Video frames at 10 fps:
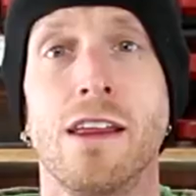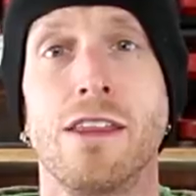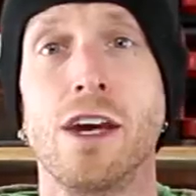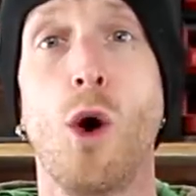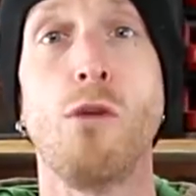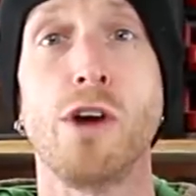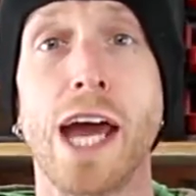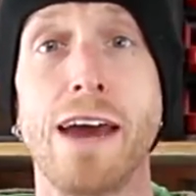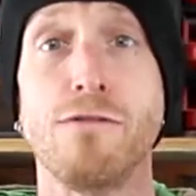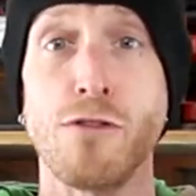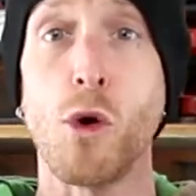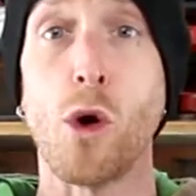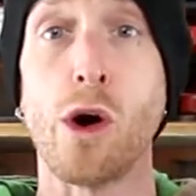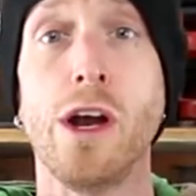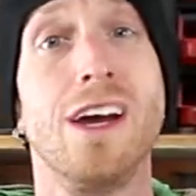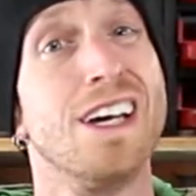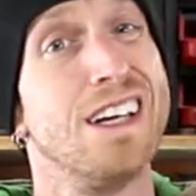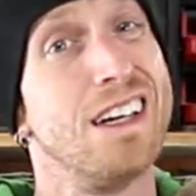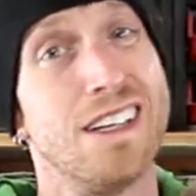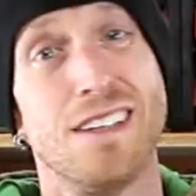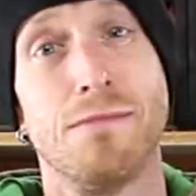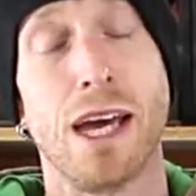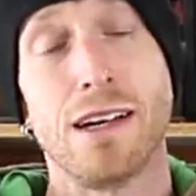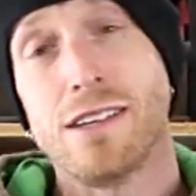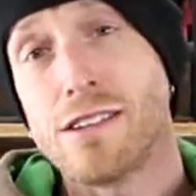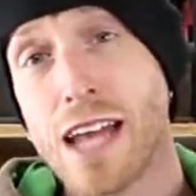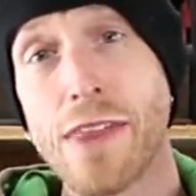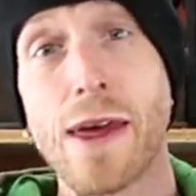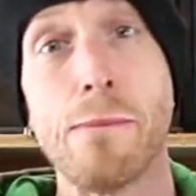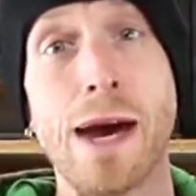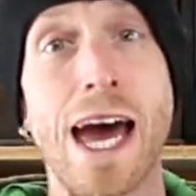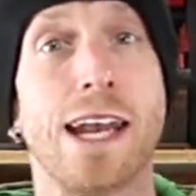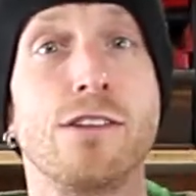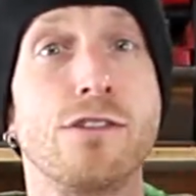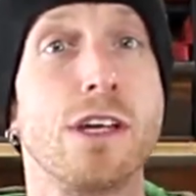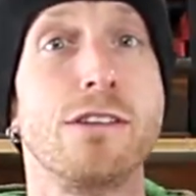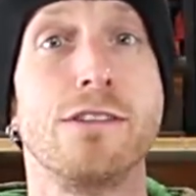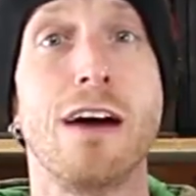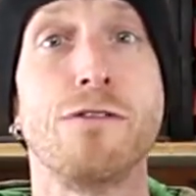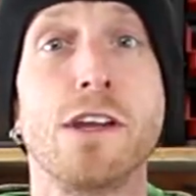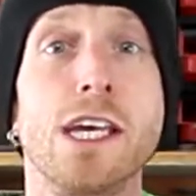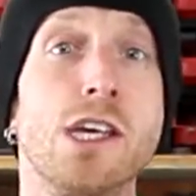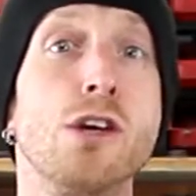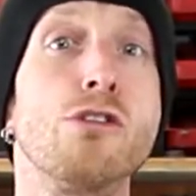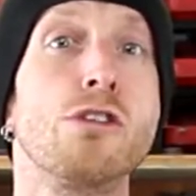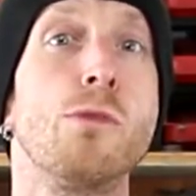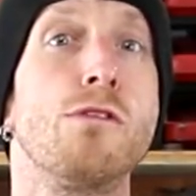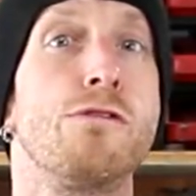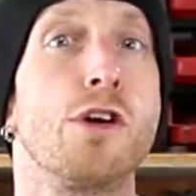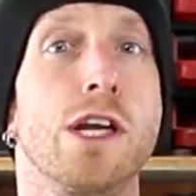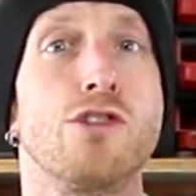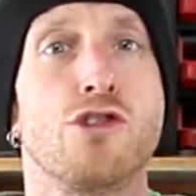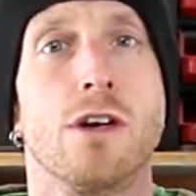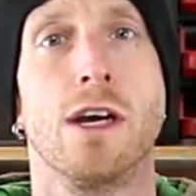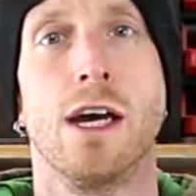the overhead for, yeah, it's not that bad. It's definitely usable footage.